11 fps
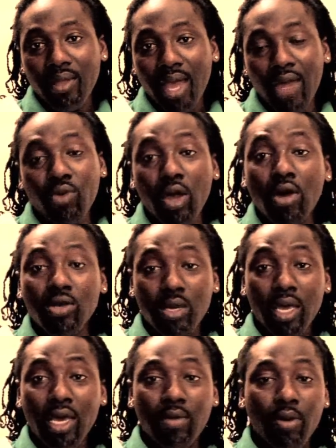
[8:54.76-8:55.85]
And we also
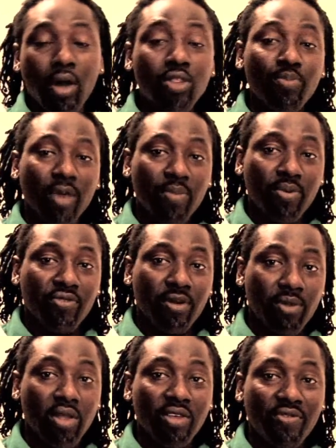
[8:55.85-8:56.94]
help other people from
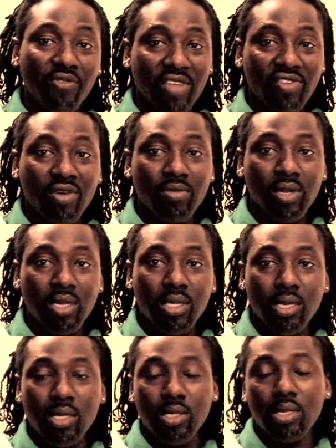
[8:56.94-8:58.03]
other faith
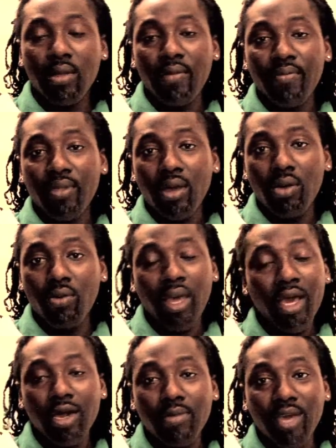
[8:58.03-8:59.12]
communities. We
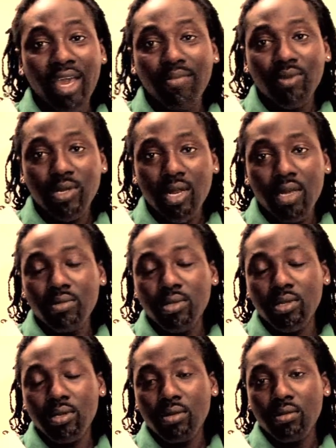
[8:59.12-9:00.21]
help gay Muslims
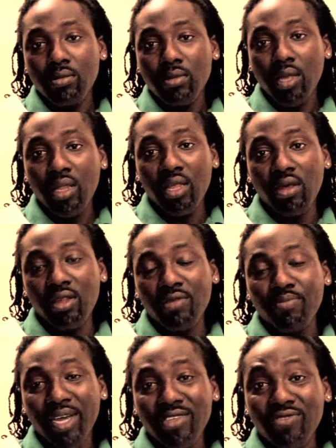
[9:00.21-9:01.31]
in the northern
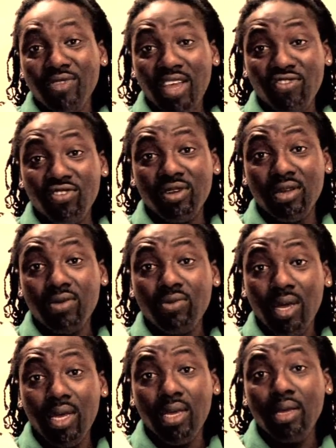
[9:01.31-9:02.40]
part of Nigeria
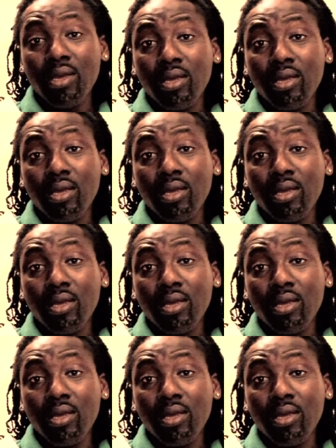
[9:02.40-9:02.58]
where,